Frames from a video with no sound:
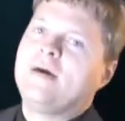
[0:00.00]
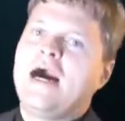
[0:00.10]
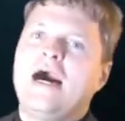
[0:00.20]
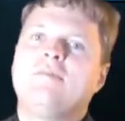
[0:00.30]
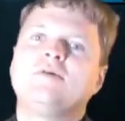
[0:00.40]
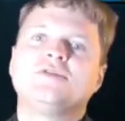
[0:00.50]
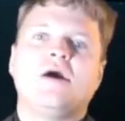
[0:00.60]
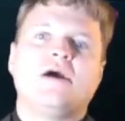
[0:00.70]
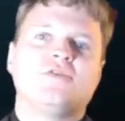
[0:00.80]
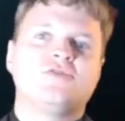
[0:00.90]
the Bahamas
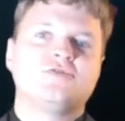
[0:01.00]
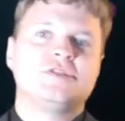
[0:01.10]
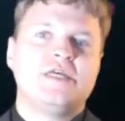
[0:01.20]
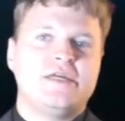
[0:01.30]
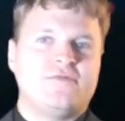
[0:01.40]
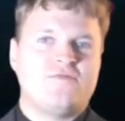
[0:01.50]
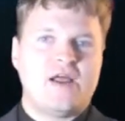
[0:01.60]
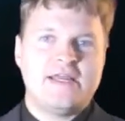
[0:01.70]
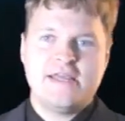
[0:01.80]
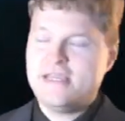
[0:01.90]
on Thursday and
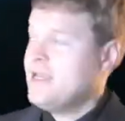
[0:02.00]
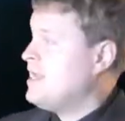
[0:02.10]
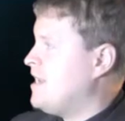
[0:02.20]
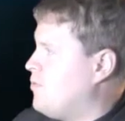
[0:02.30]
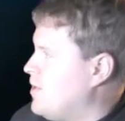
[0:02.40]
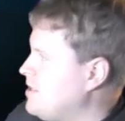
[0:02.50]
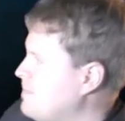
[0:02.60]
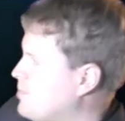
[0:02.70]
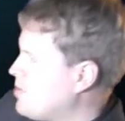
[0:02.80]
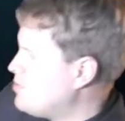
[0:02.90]
Friday, it will
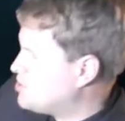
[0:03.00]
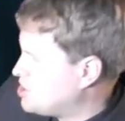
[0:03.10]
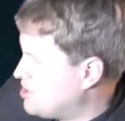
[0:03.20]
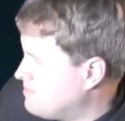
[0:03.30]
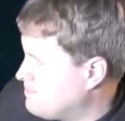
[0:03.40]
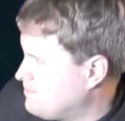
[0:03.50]
approach